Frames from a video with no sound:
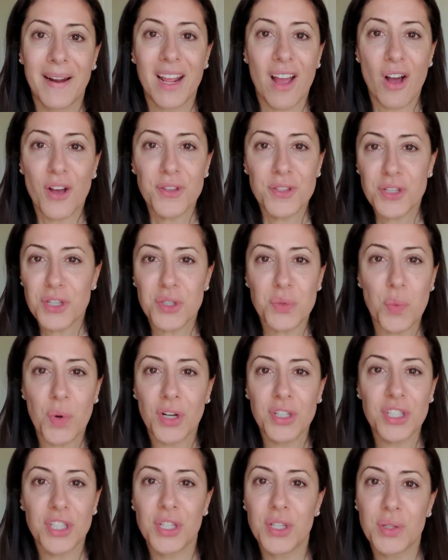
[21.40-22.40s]
I also just
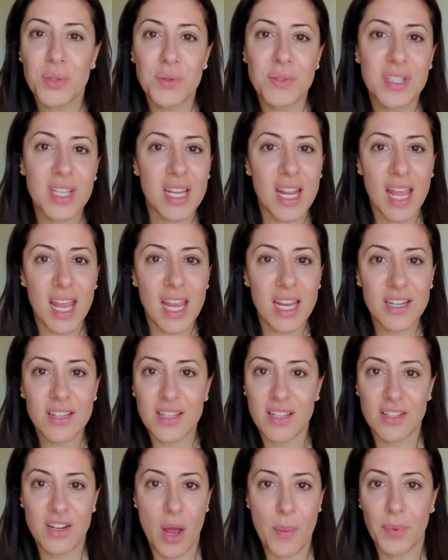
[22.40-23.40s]
wanted to use today just
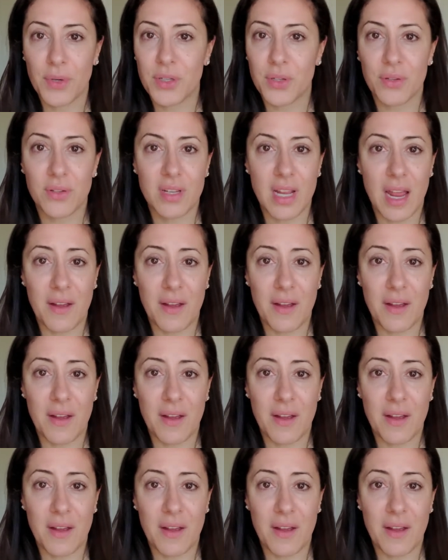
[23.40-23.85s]
as an opportunity to